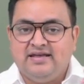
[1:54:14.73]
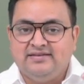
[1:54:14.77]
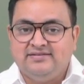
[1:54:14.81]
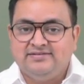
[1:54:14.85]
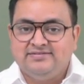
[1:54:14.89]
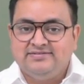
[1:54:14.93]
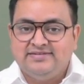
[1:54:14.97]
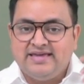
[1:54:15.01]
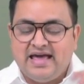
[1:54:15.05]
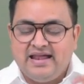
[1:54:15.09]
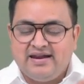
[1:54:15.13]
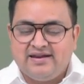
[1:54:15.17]
as
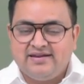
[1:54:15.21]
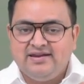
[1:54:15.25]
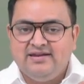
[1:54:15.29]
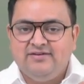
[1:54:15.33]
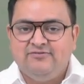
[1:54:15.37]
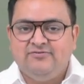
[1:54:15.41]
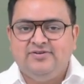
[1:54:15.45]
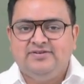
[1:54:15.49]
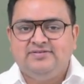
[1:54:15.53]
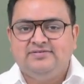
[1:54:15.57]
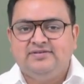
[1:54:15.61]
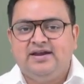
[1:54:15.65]
a salary,
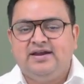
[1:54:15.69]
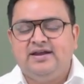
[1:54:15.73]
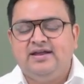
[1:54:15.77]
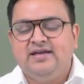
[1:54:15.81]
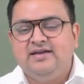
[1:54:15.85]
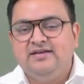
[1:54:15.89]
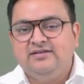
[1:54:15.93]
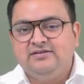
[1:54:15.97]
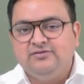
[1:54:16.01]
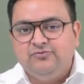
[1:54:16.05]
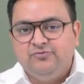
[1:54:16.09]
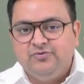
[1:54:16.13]
if he's
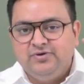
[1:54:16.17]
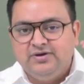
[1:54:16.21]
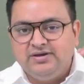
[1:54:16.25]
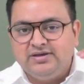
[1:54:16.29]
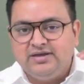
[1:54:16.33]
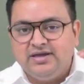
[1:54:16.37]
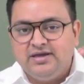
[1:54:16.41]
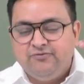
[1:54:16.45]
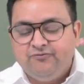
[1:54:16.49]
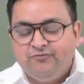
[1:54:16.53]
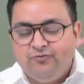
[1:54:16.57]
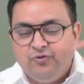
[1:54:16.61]
getting, he's
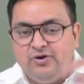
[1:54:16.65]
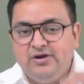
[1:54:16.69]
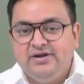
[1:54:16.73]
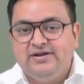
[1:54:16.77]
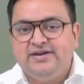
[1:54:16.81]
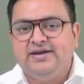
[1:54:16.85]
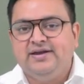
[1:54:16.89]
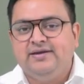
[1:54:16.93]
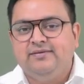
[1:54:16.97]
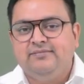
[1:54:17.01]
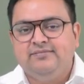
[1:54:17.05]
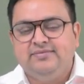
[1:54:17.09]
working full
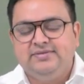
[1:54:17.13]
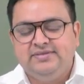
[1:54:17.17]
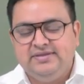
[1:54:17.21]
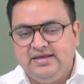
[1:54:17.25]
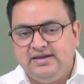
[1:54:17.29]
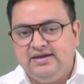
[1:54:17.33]
time,